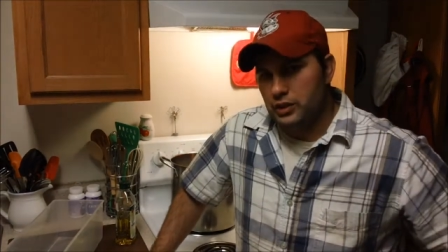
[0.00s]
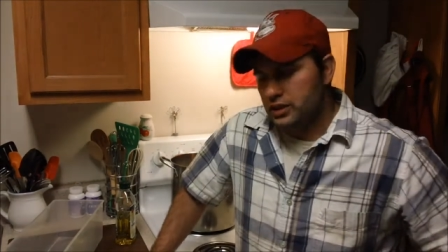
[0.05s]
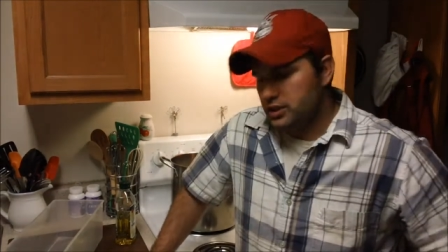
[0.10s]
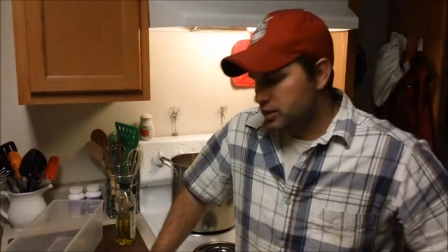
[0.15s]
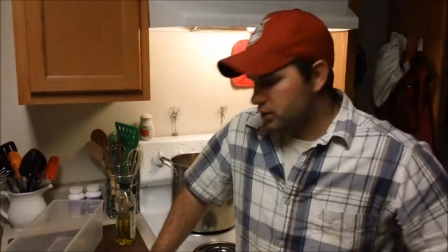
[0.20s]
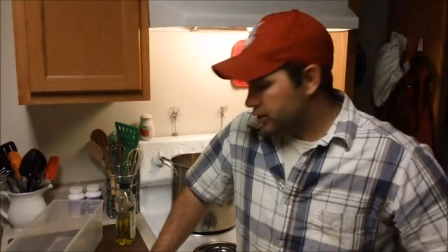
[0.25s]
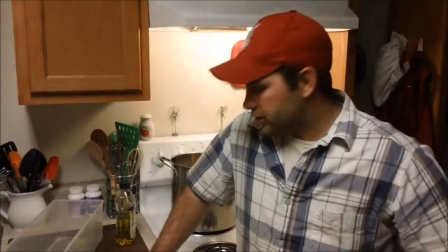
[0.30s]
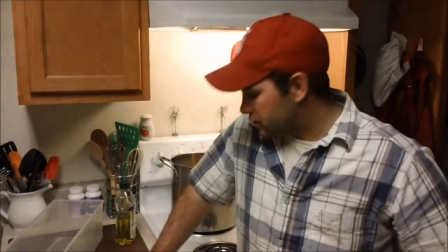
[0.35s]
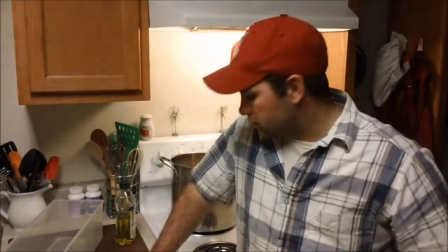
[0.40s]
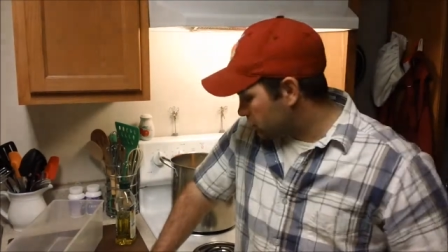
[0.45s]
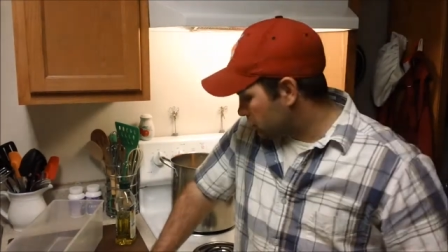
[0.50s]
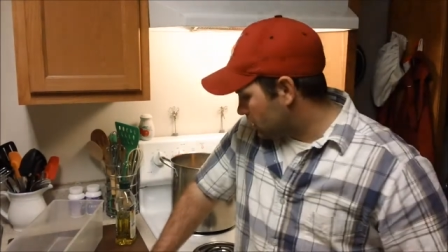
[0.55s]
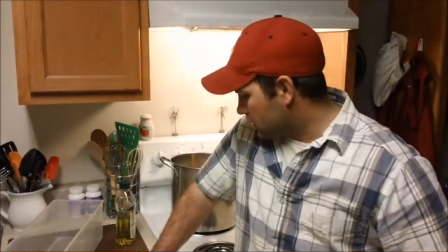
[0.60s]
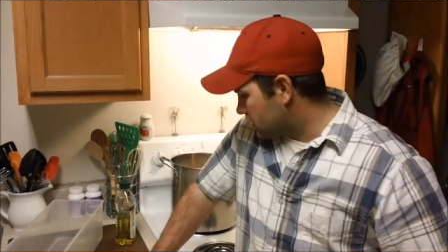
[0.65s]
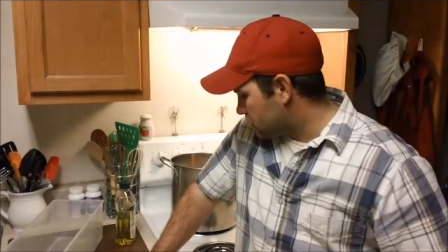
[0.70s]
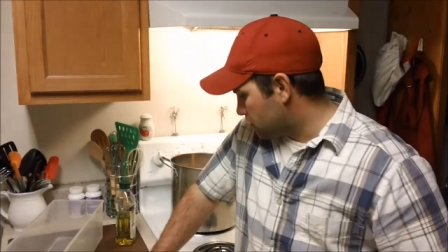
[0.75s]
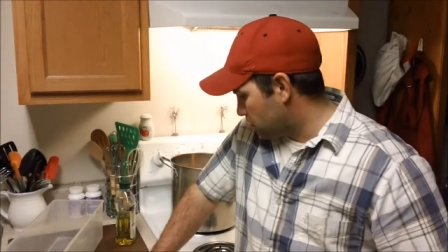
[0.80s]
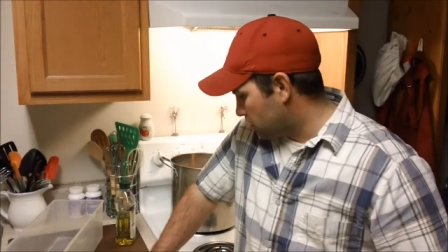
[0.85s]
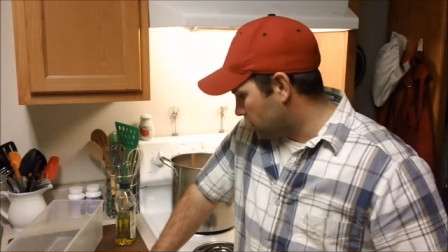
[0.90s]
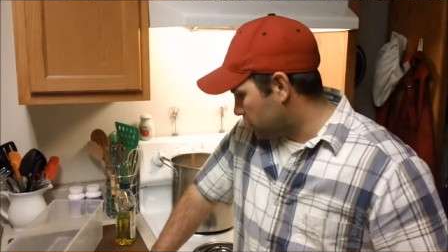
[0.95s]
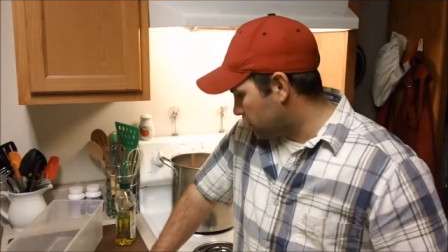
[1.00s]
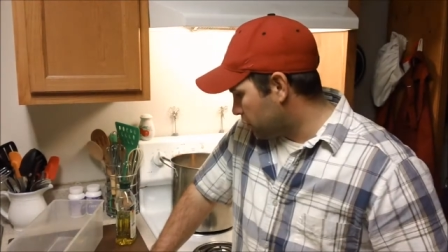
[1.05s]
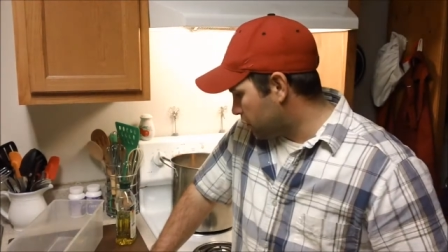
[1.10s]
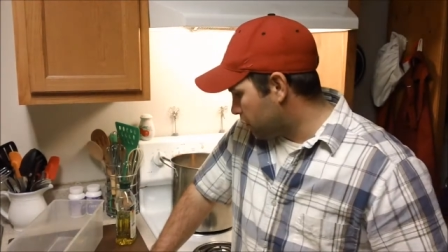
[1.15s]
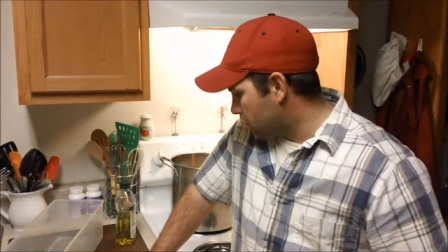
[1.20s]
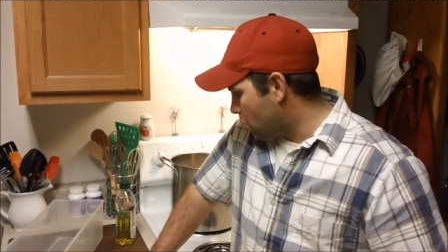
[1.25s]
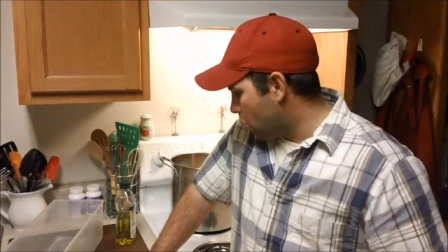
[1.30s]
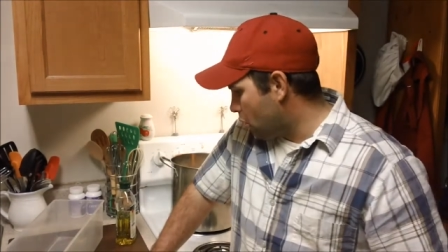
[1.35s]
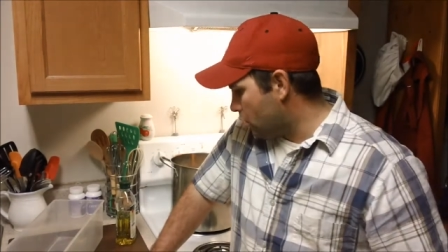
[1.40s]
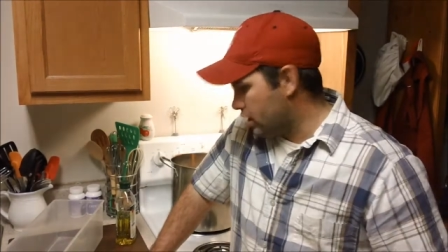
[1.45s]
So it's, it's real
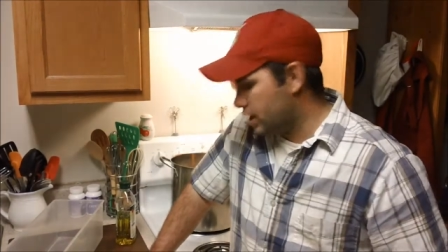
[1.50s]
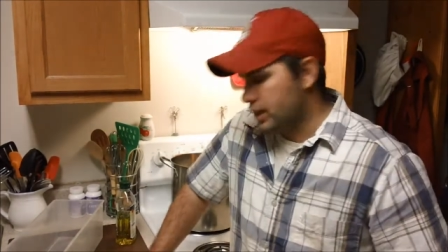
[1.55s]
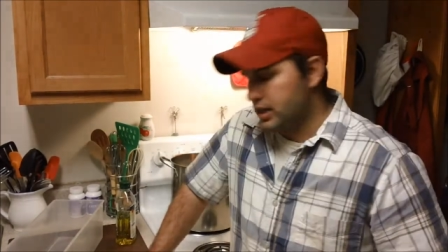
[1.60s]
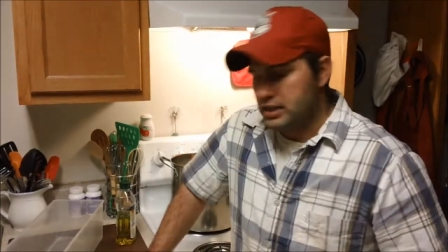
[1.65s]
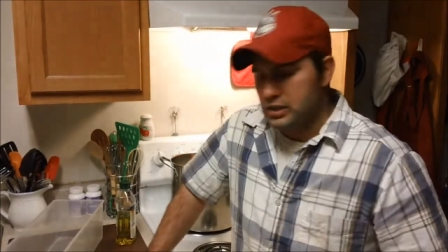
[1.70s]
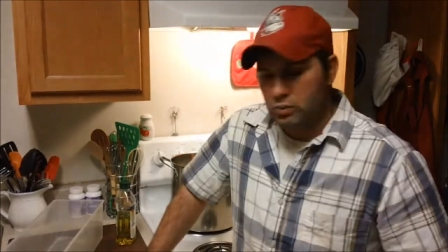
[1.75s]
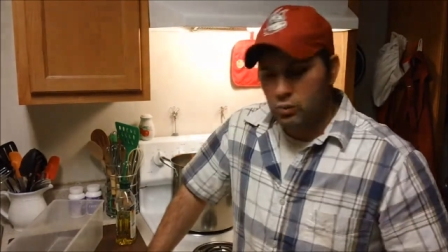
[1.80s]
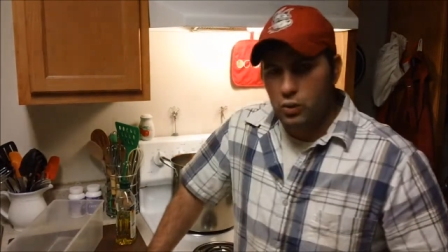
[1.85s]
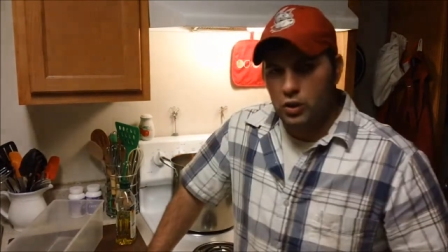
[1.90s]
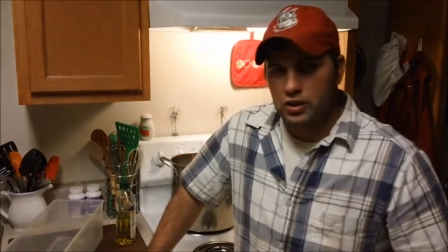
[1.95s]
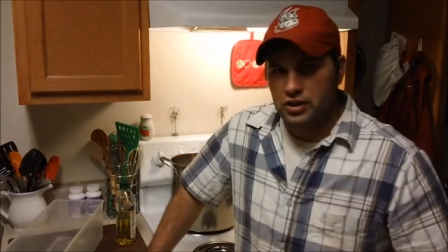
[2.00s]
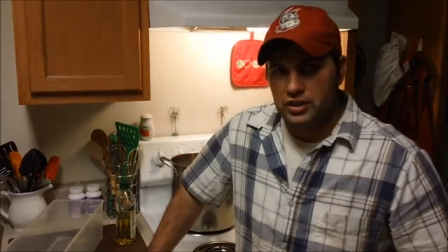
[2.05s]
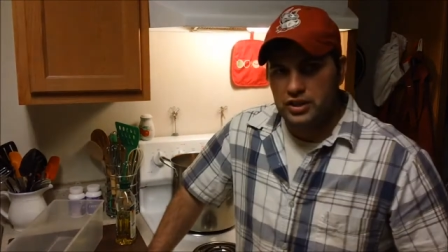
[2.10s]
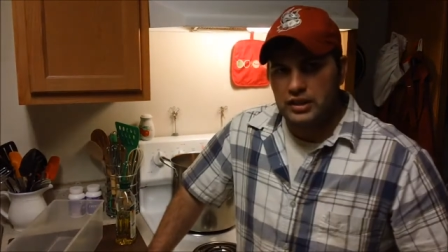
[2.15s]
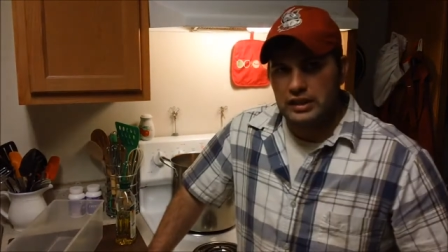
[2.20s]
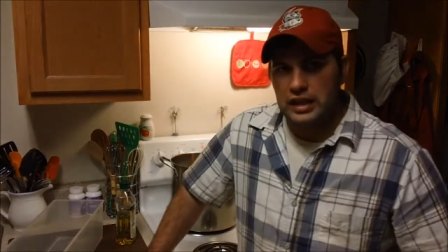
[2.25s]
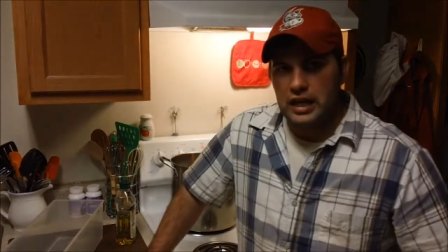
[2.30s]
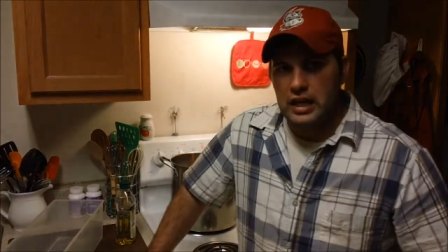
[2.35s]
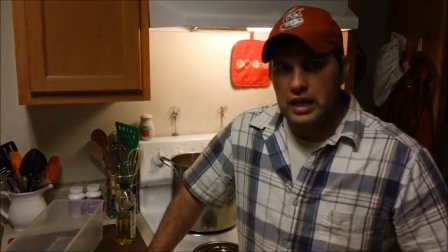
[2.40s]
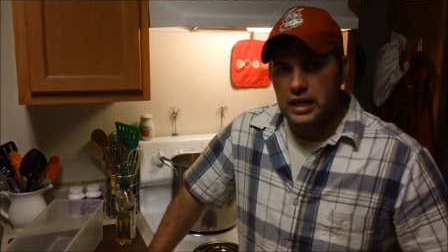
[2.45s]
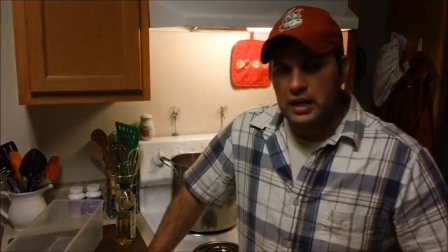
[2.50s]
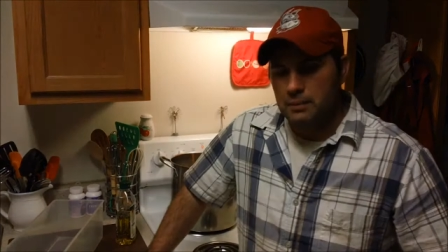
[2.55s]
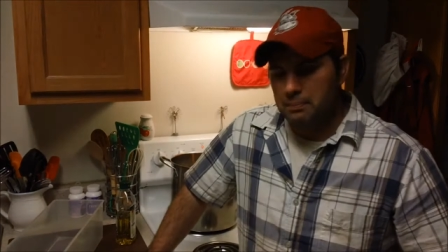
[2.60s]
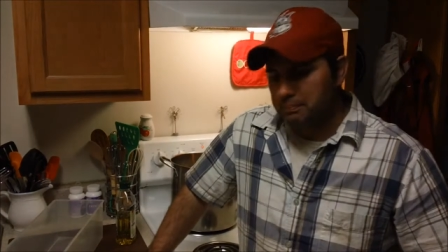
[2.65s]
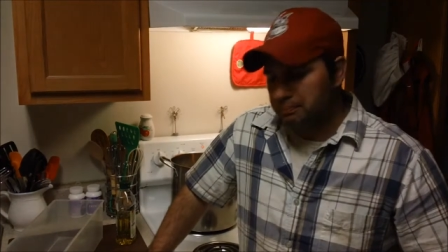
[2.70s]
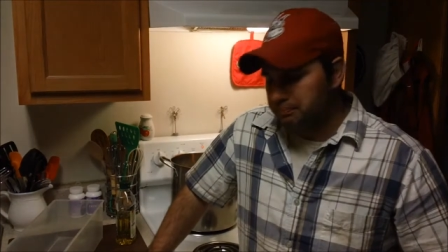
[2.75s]
rewarding, it's worth the time.